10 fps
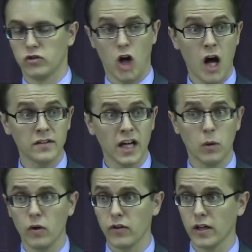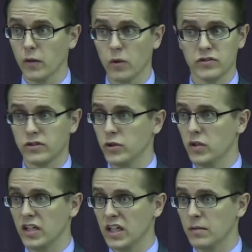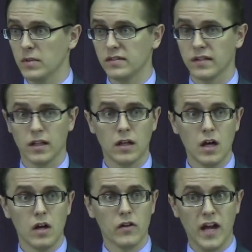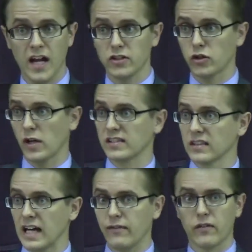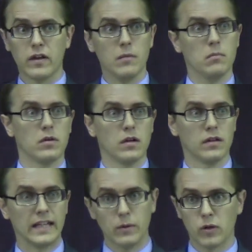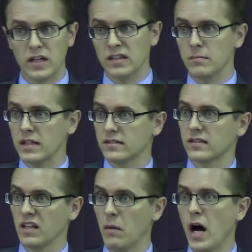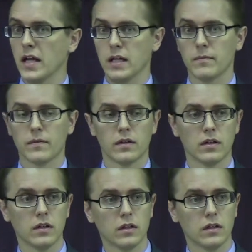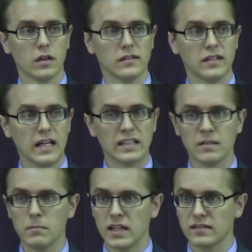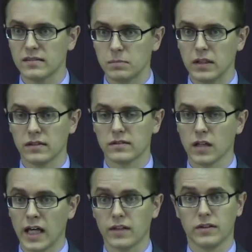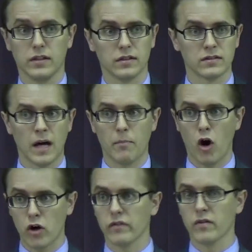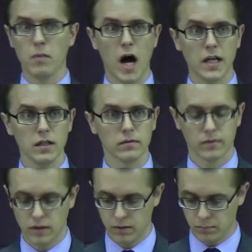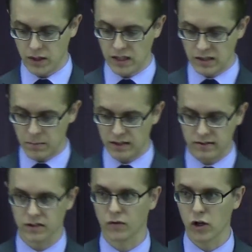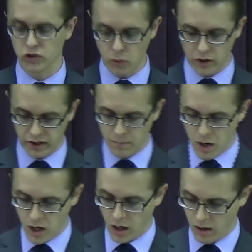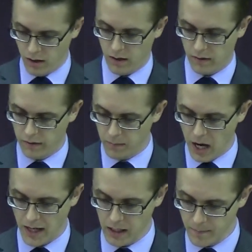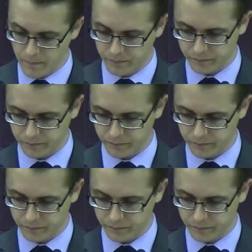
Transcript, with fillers: John dealt with it. It wasn't new to him. He said the Antichrist left them. They were in the midst of the body. I say in the midst because likely it's not part of the body, but in the midst as far as dwelling among the body.